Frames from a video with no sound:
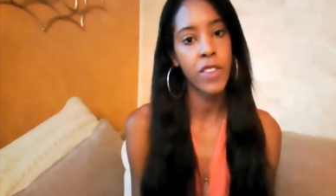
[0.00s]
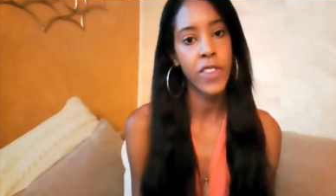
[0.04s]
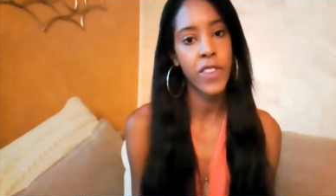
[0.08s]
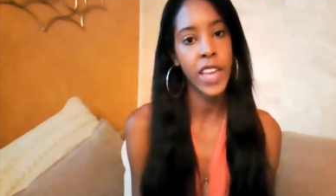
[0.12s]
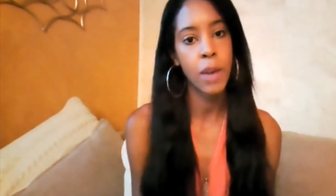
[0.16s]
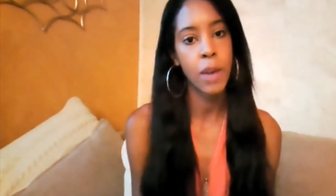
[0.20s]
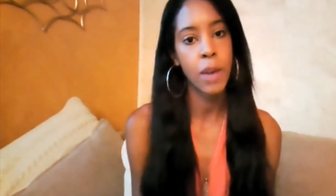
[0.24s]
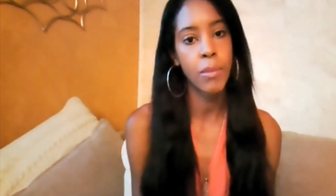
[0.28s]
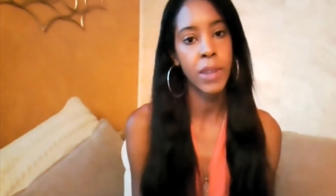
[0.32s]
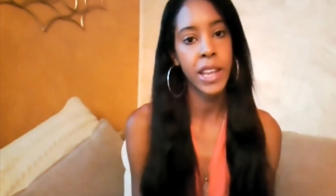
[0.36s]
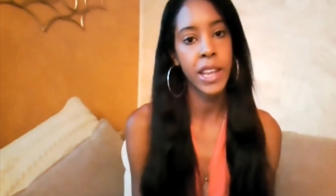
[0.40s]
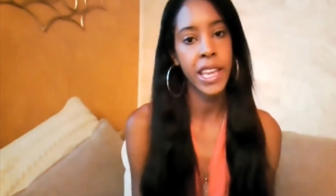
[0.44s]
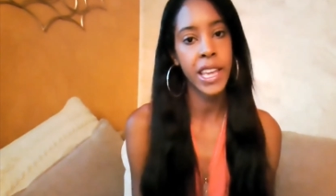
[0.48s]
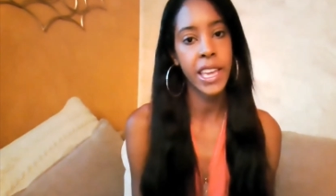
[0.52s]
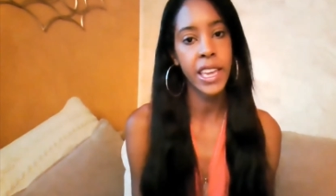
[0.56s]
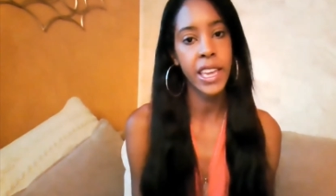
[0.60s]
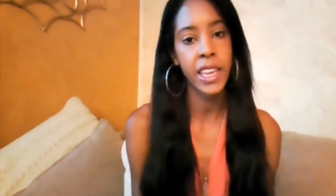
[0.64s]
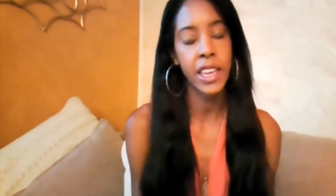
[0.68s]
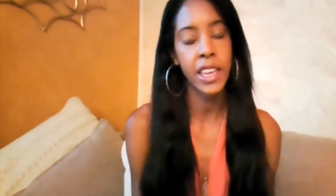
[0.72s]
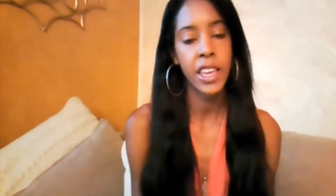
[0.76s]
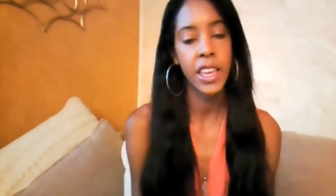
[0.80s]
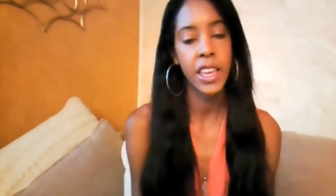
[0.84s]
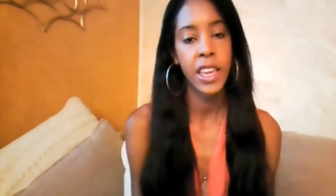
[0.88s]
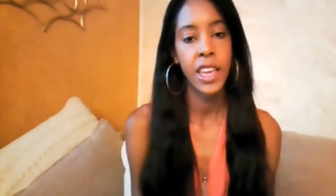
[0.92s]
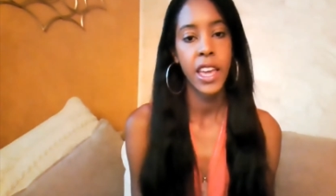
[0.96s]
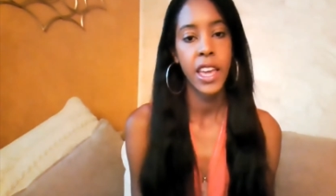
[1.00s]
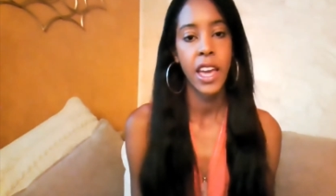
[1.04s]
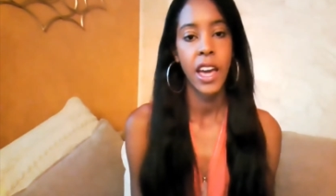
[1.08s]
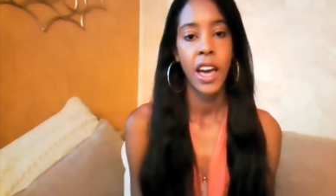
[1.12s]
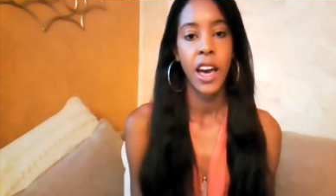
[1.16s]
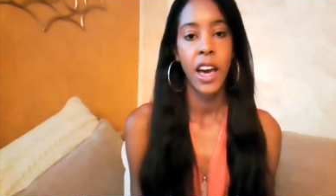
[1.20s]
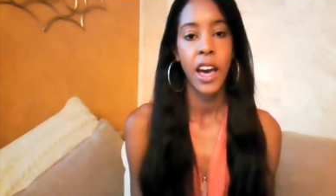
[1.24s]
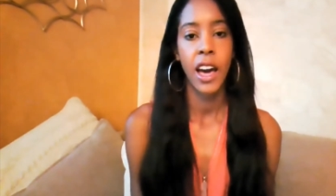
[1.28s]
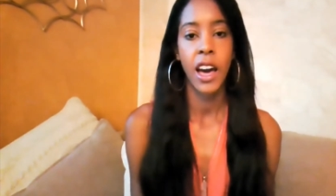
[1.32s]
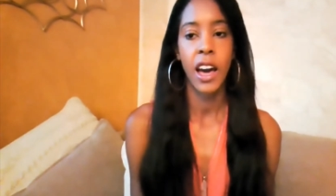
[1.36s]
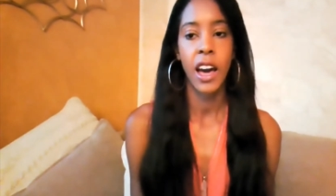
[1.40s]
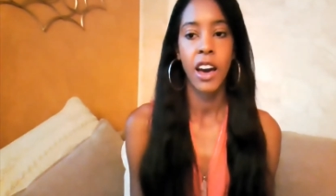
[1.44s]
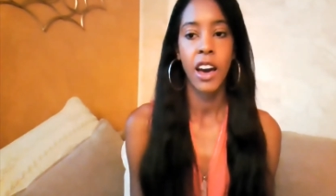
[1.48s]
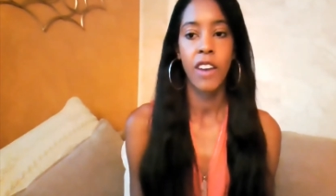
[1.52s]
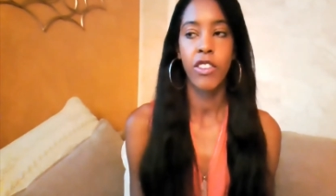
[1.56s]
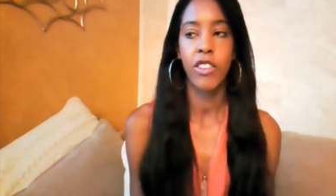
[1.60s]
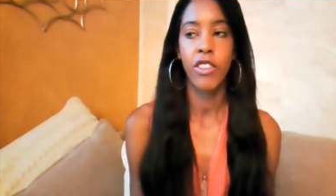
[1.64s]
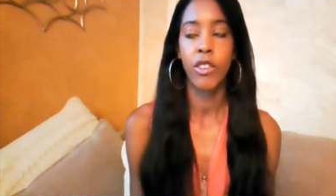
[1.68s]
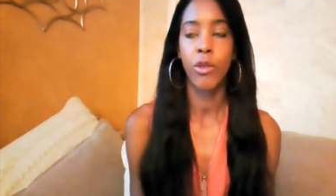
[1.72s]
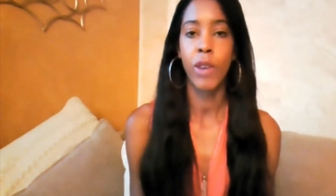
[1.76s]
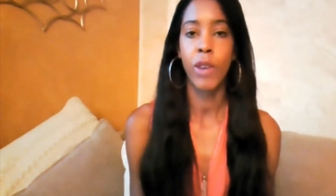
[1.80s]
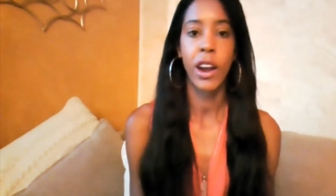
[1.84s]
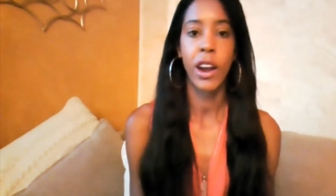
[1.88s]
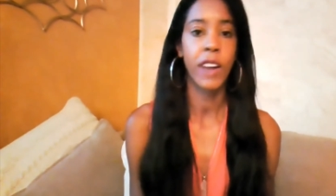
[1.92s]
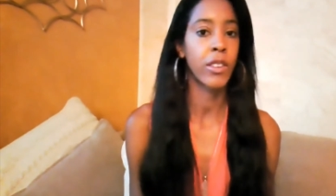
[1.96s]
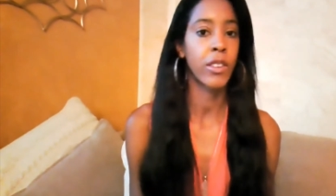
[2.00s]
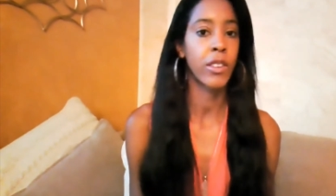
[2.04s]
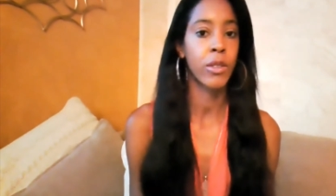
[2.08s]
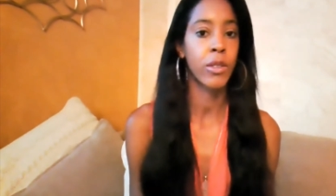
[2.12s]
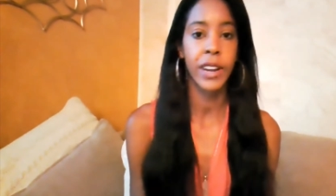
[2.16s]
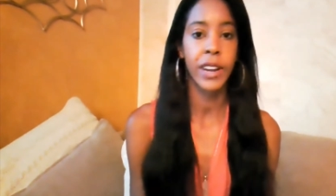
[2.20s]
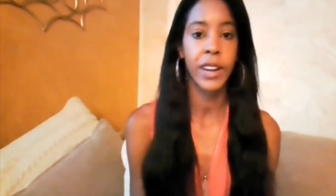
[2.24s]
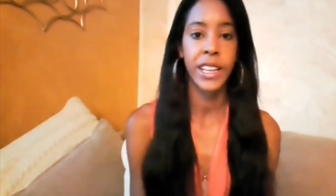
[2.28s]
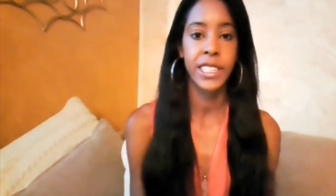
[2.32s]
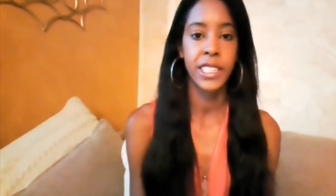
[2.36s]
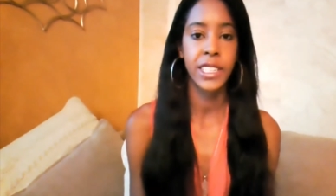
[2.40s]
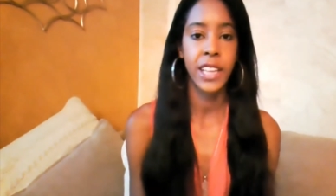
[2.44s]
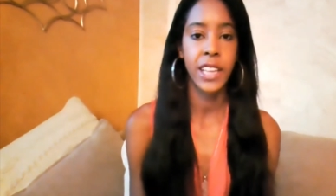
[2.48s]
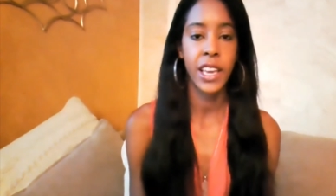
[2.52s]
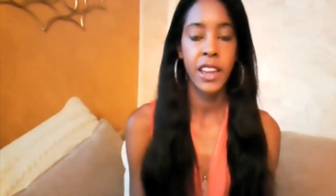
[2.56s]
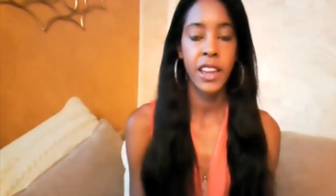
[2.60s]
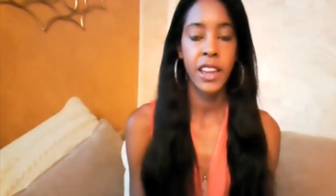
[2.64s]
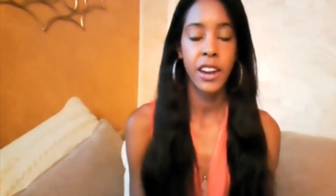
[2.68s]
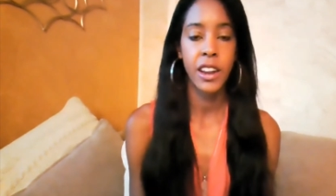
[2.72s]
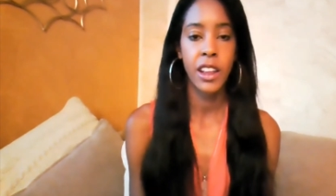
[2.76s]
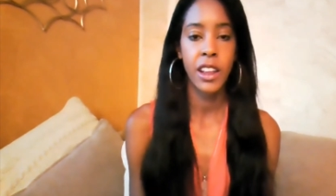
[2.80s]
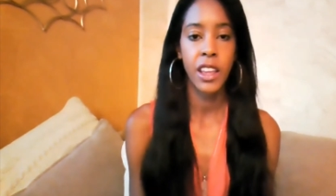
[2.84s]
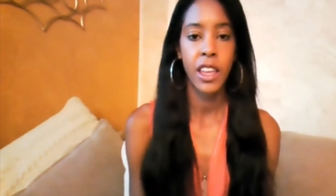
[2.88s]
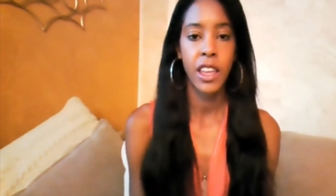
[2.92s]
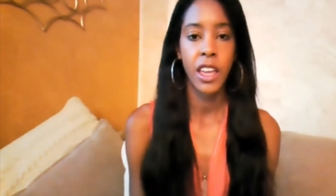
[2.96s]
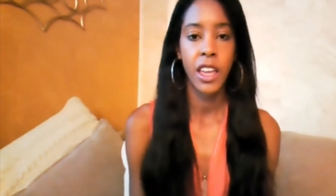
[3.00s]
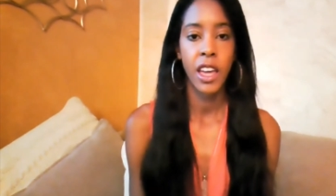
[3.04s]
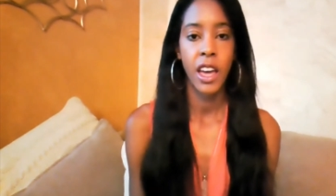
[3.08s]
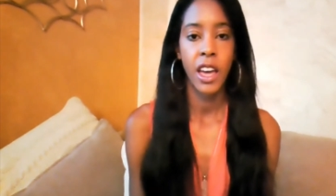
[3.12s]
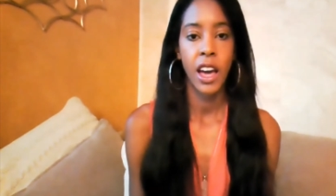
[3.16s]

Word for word: family for whatever reason.